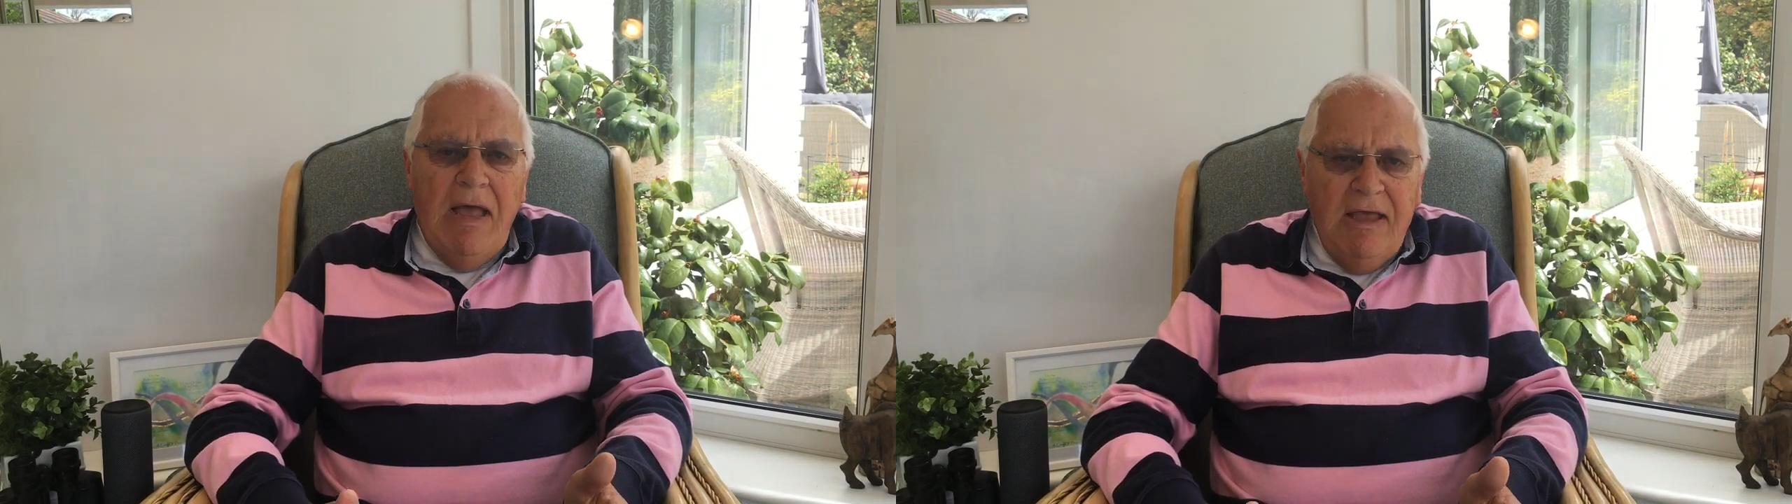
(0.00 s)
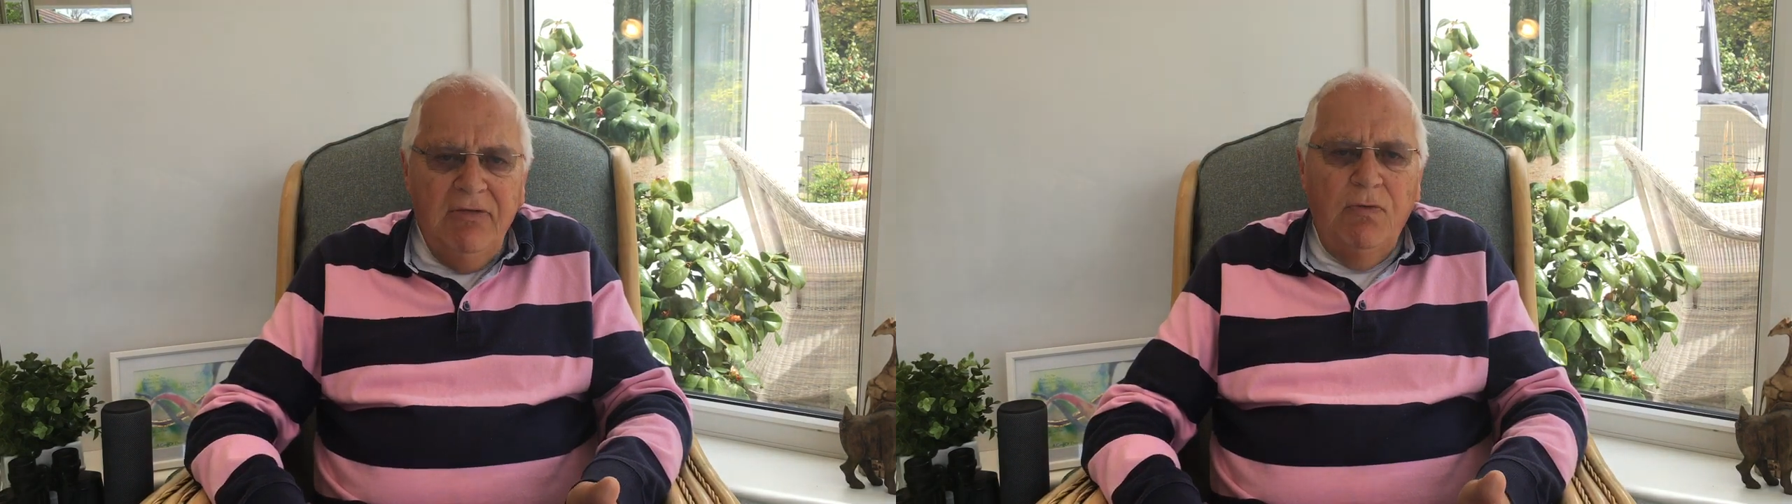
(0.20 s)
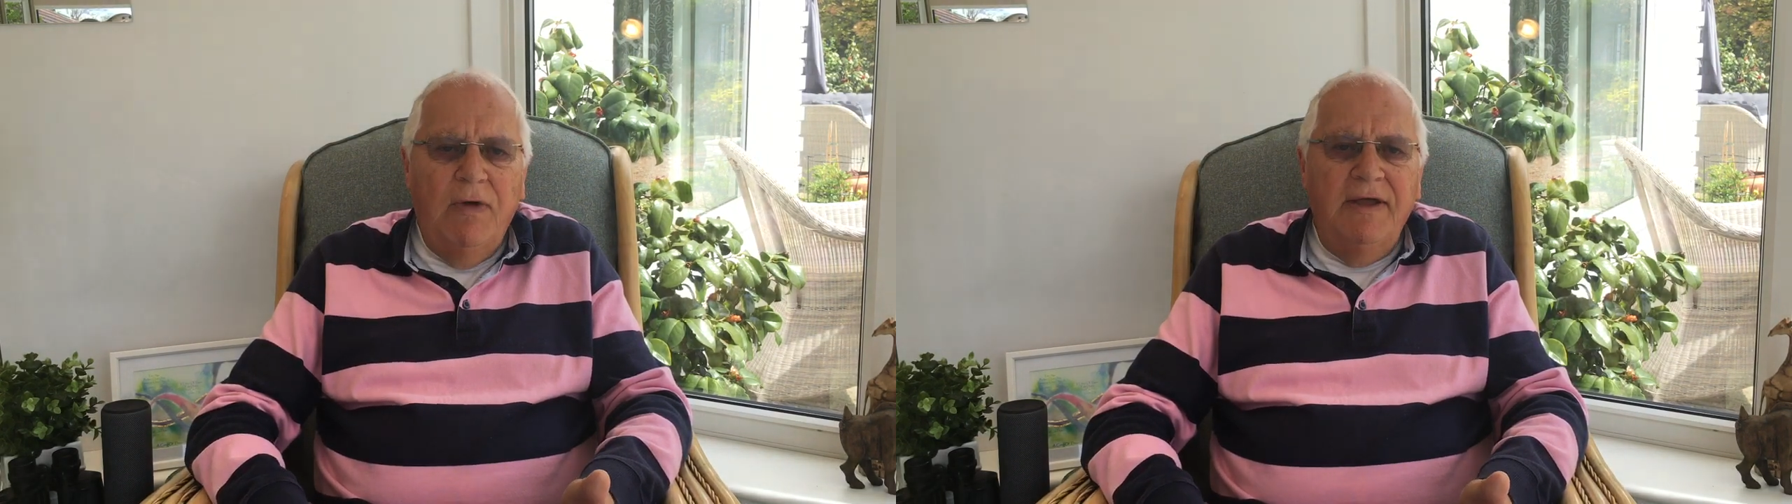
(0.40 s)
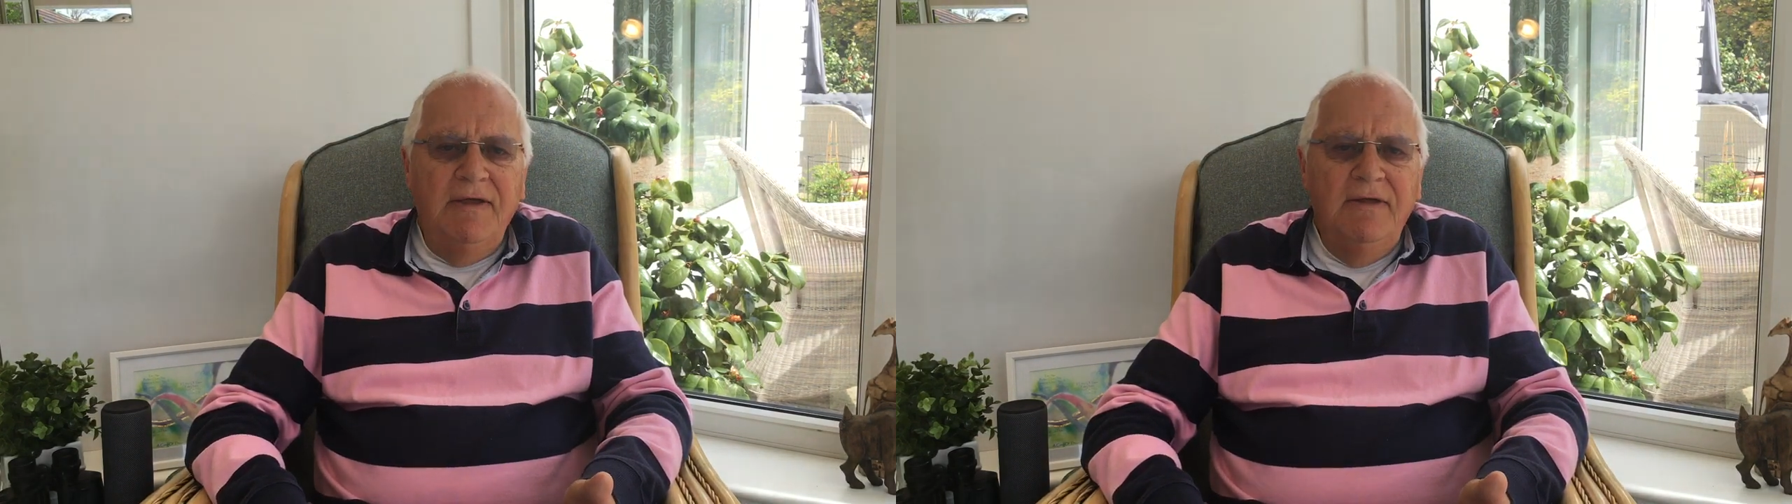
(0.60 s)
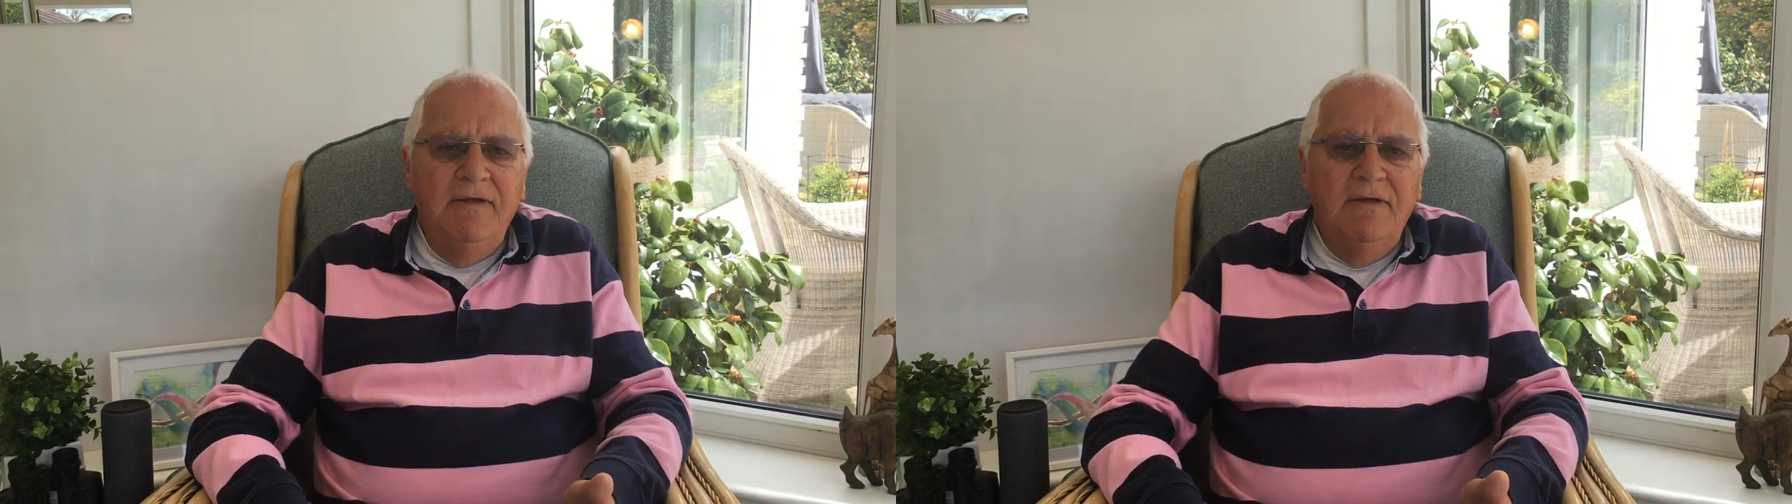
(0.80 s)
pathway
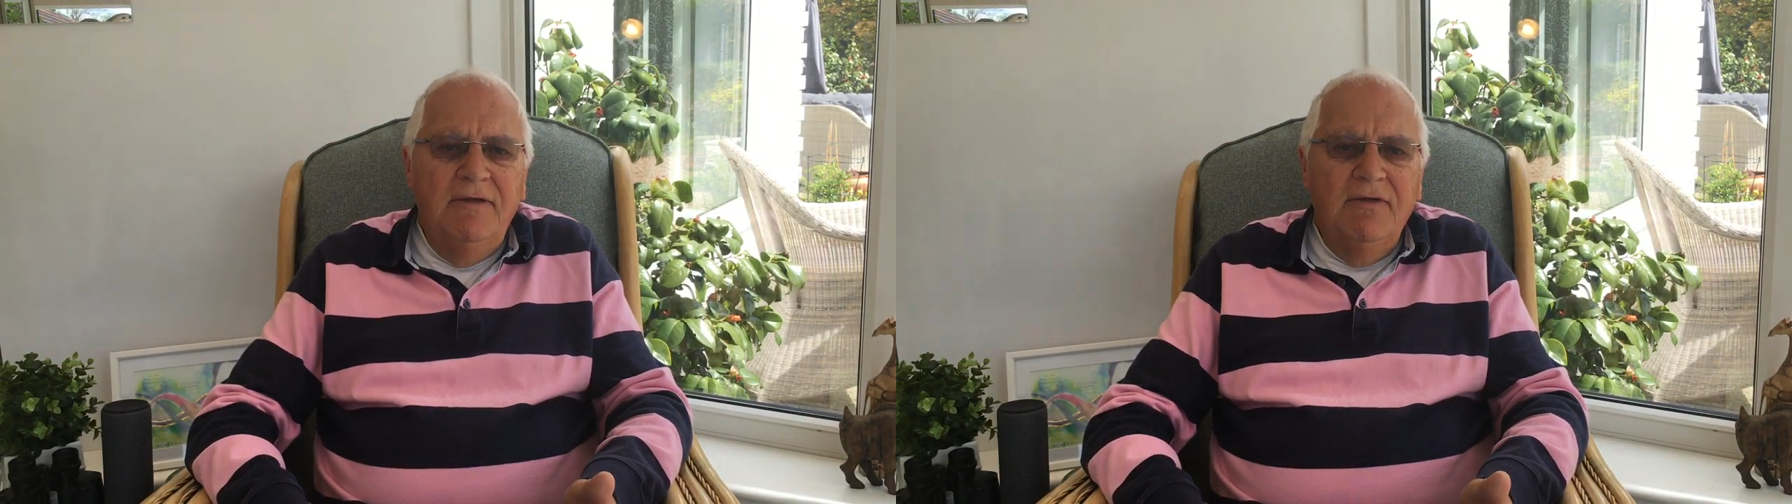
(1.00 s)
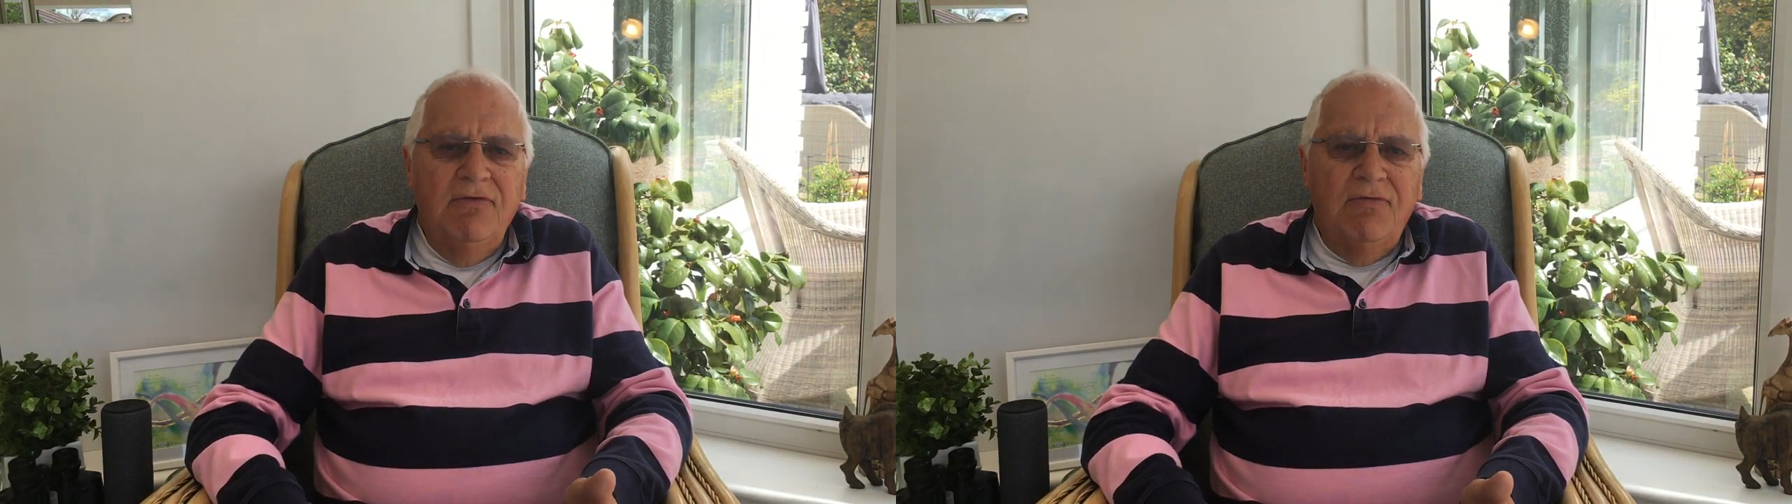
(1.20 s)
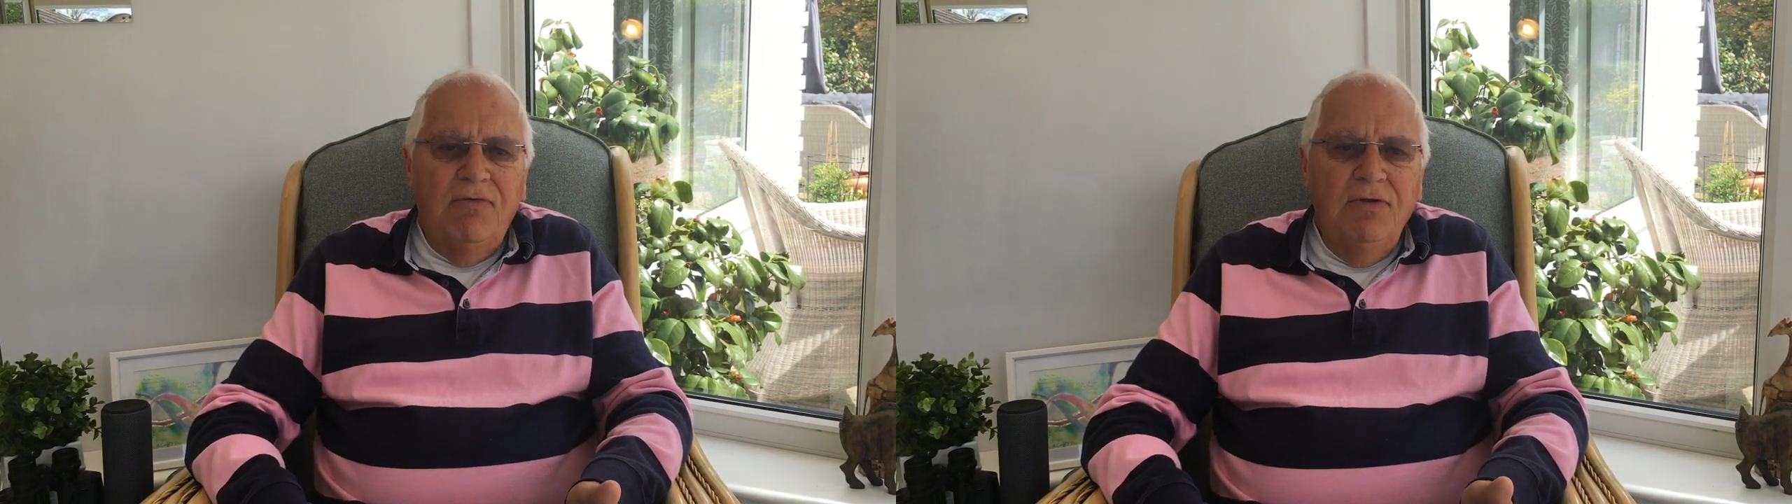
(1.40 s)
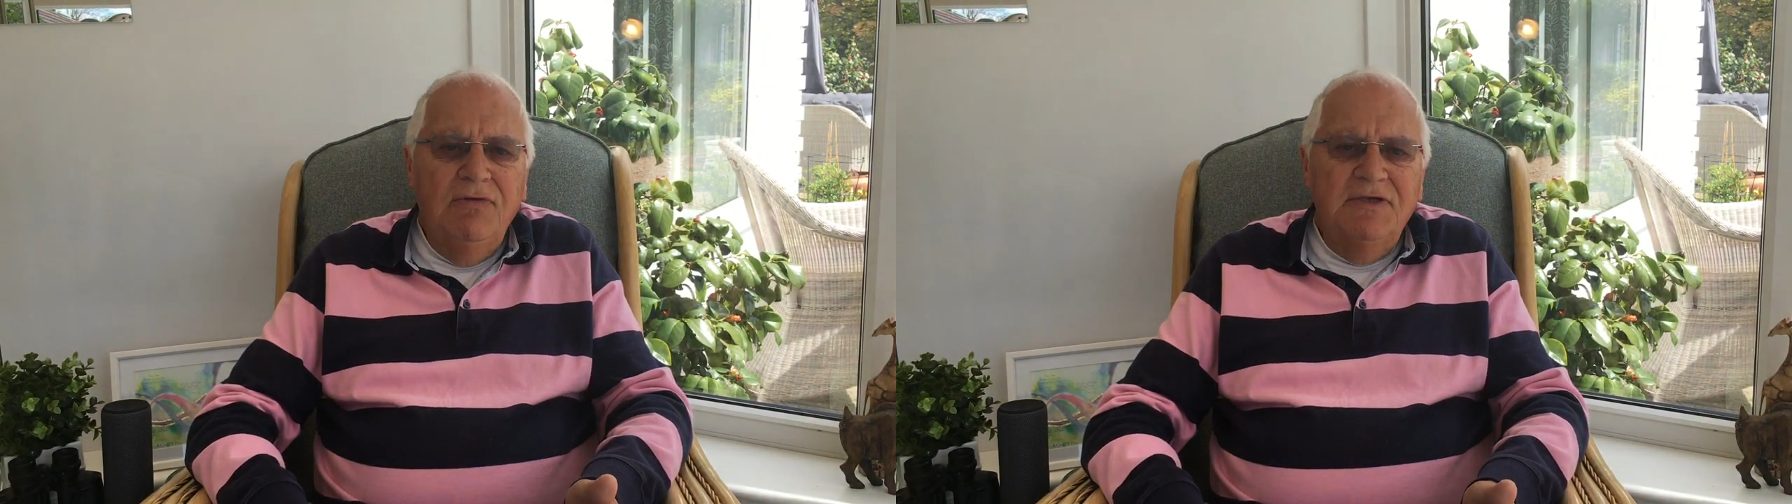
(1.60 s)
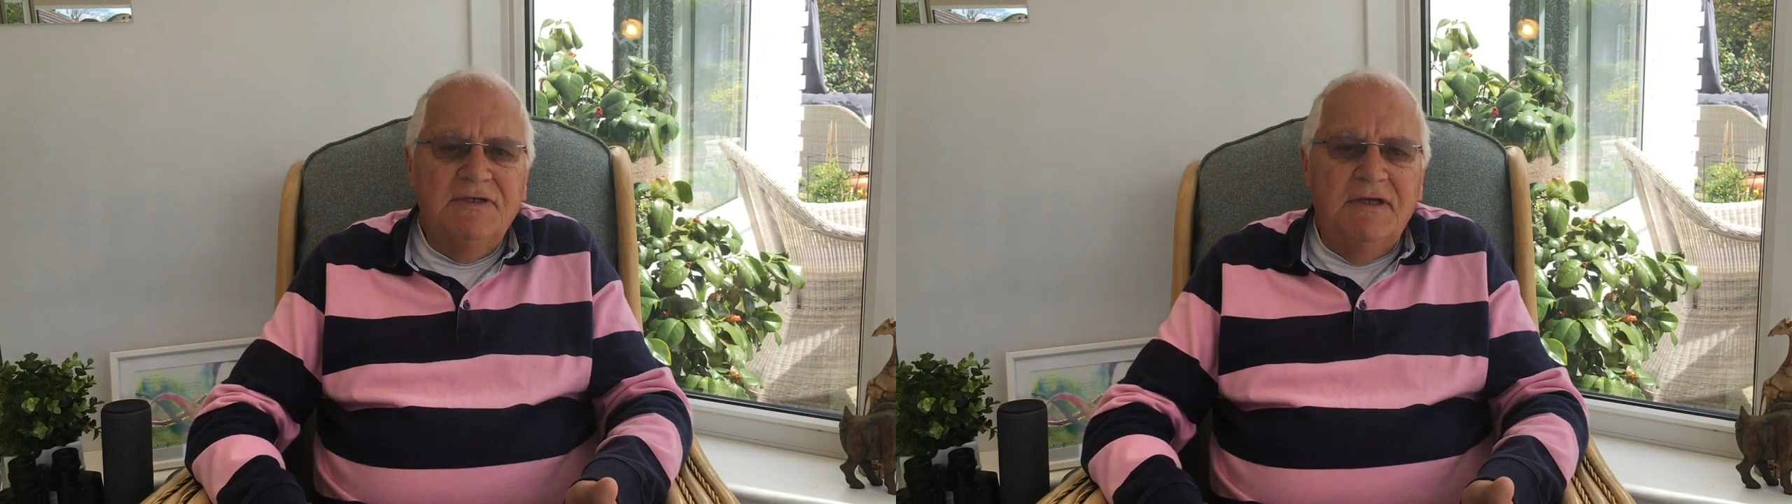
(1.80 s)

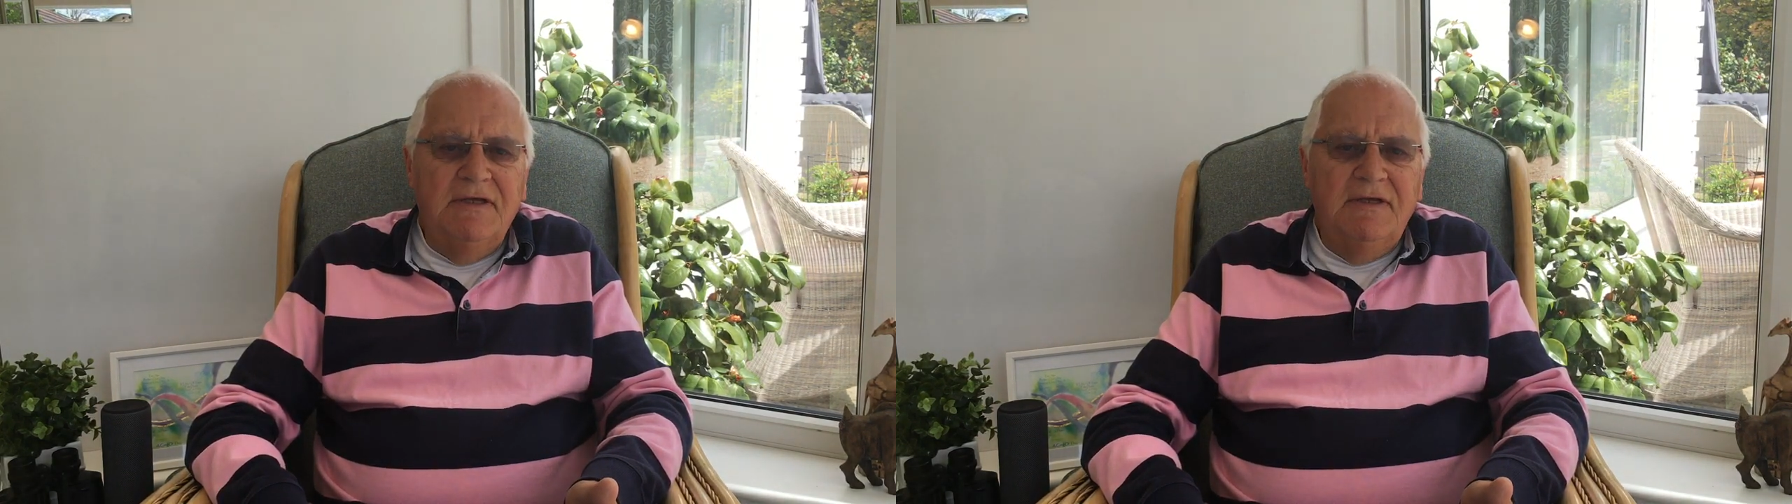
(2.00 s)
through the sea.